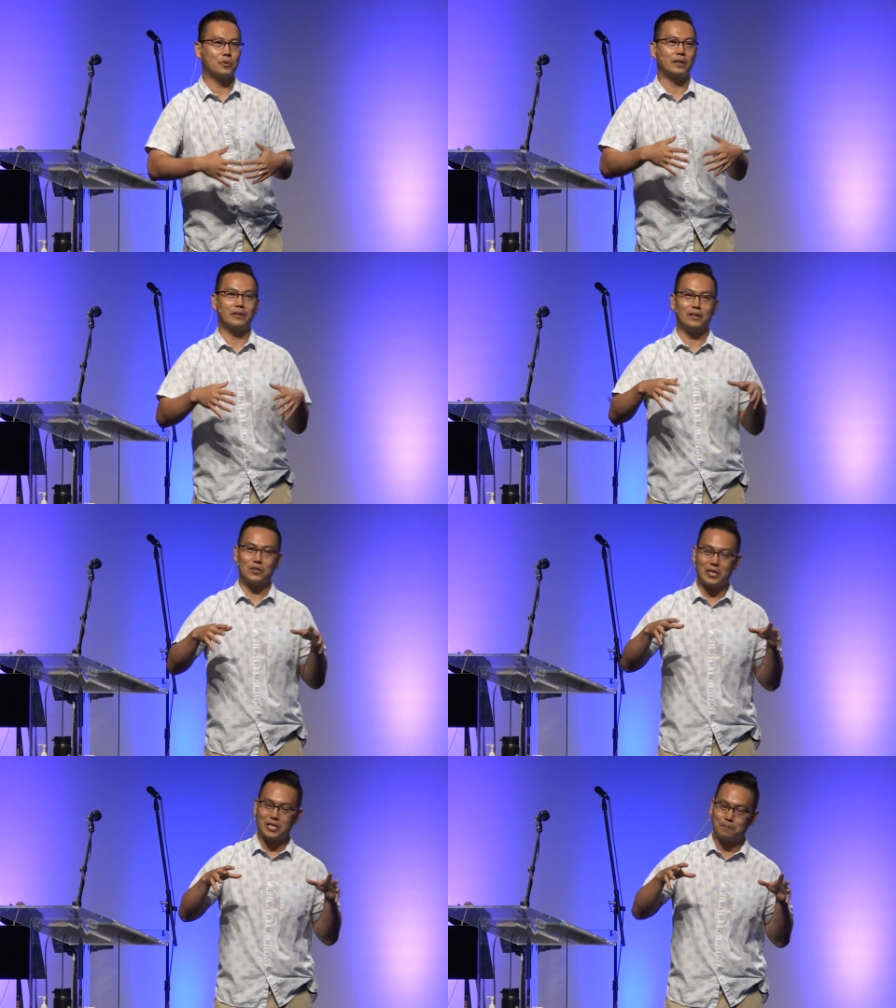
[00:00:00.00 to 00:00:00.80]
where there,
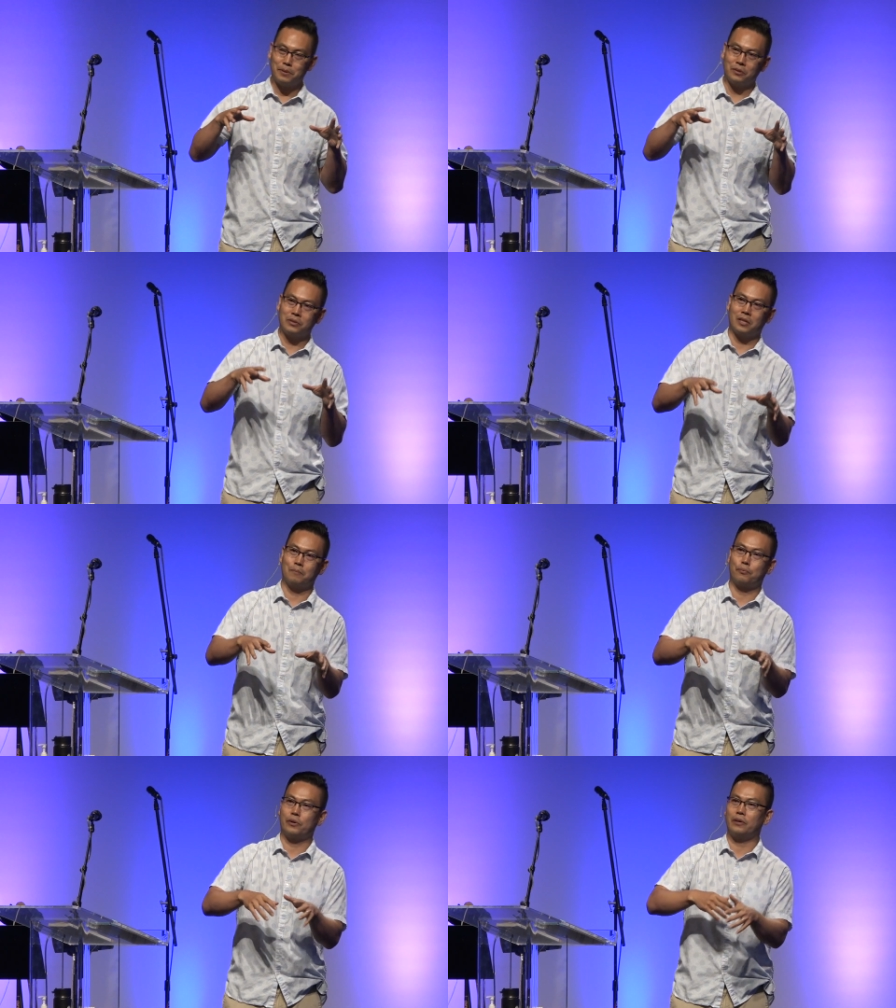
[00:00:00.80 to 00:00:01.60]
it's built on
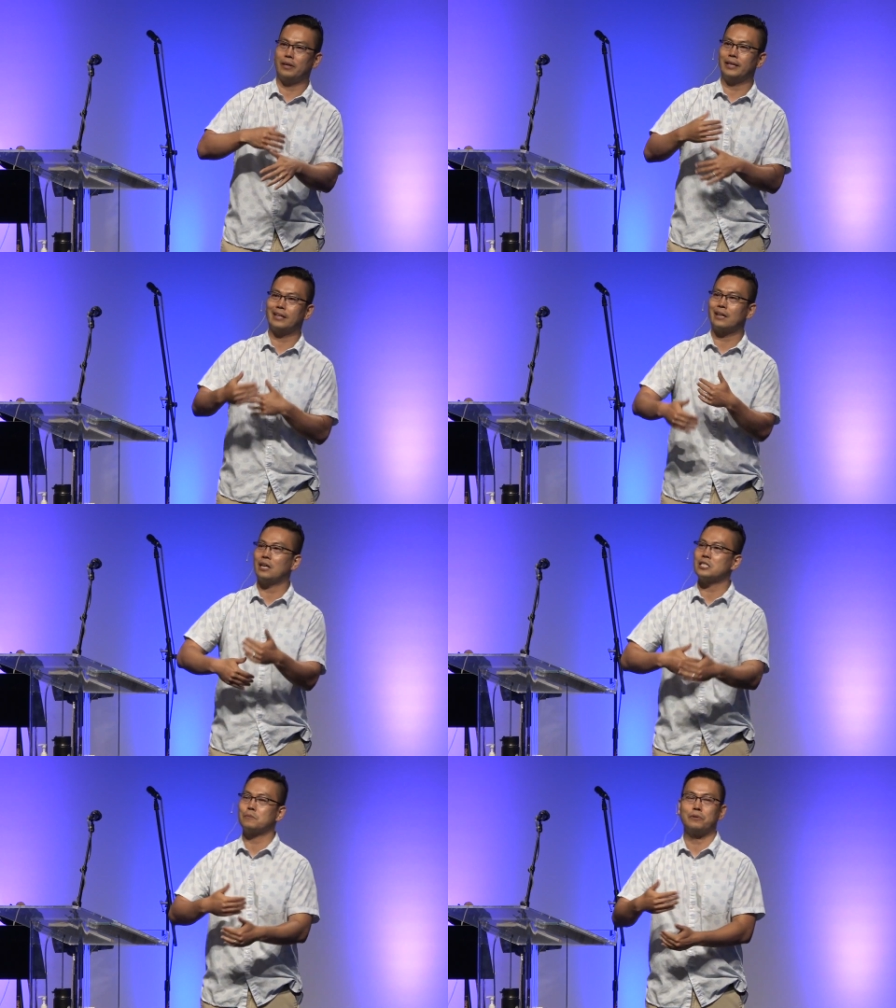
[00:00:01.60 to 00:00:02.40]
prayer and that
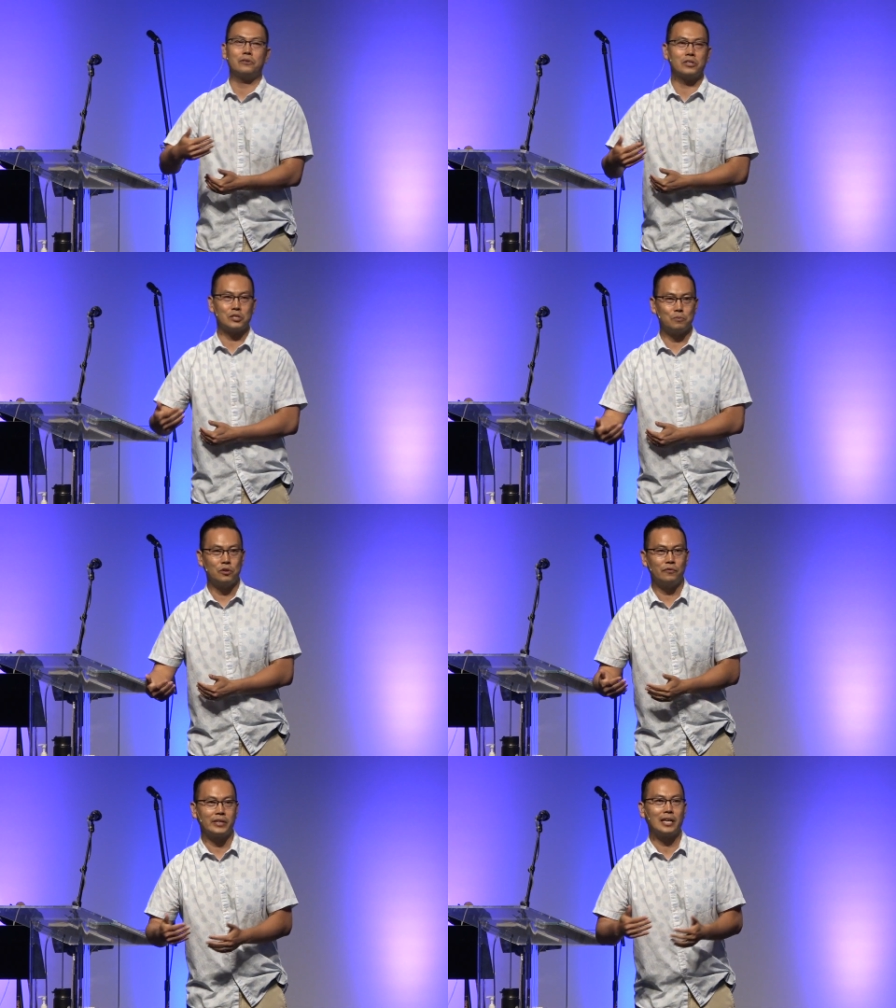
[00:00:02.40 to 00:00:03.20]
God's Spirit is moving,